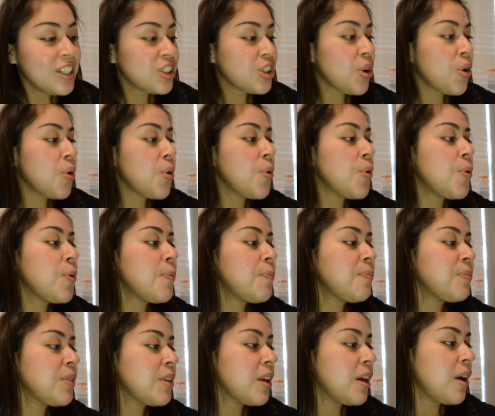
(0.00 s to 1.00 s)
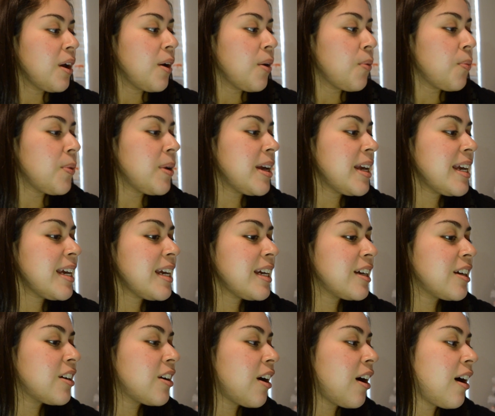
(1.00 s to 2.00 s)
So,
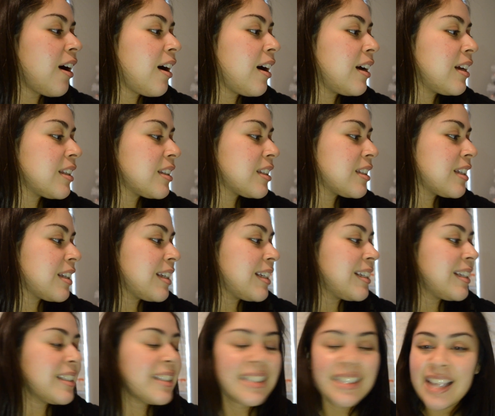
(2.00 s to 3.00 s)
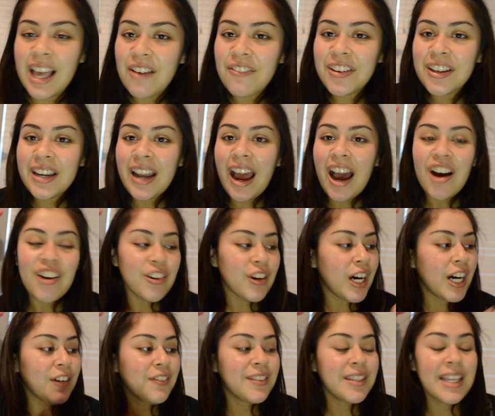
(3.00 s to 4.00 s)
we got 7 out
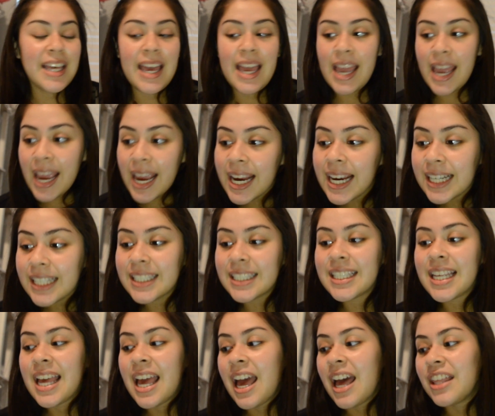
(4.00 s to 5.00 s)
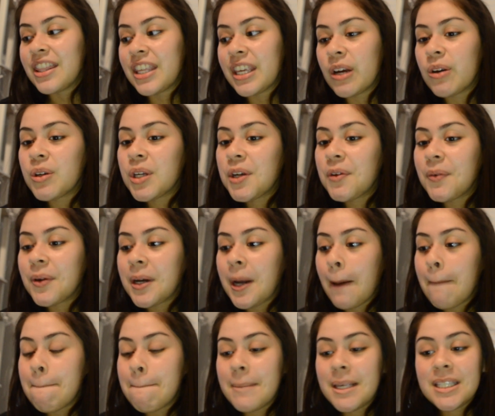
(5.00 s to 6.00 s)
of the 8. The only one
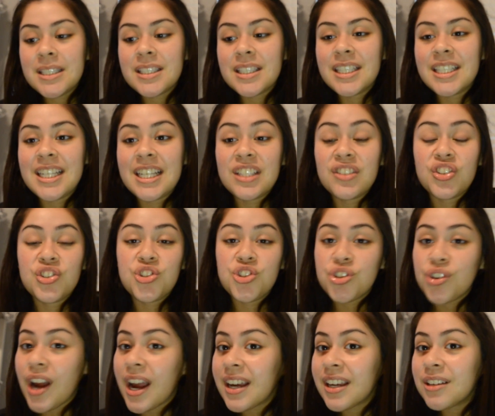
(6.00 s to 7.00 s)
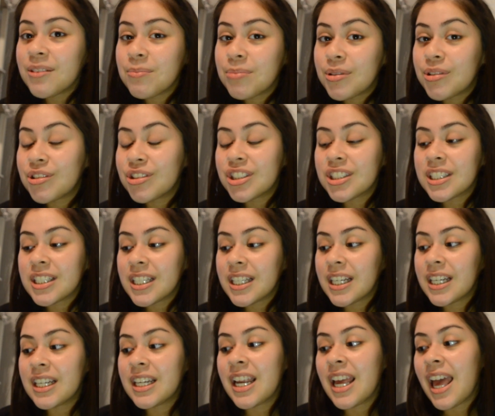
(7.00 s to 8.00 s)
I'm missing is Dragon
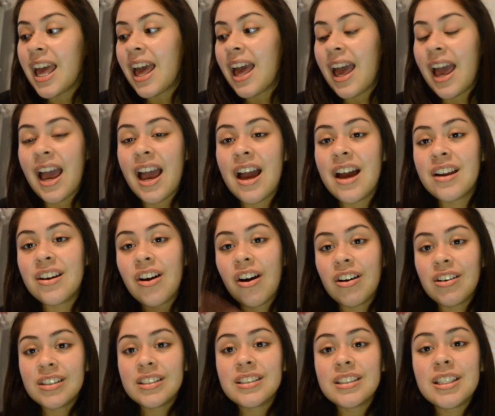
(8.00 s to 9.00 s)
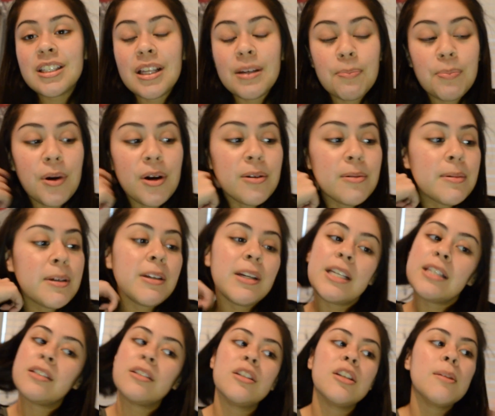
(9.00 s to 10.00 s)
Pusheen, And honestly, that probably
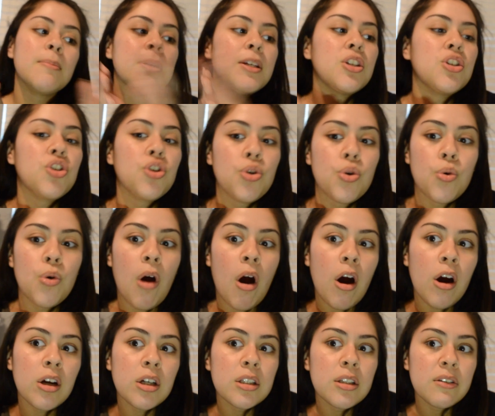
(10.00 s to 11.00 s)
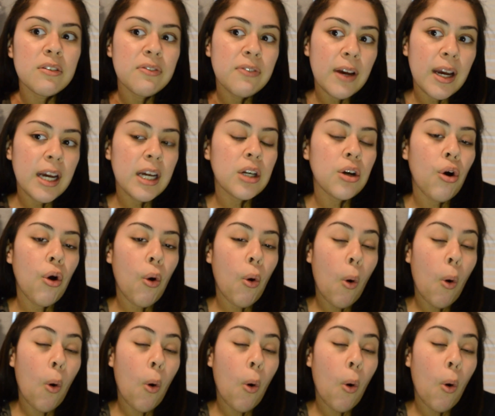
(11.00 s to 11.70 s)
isn't going to be too hard to find.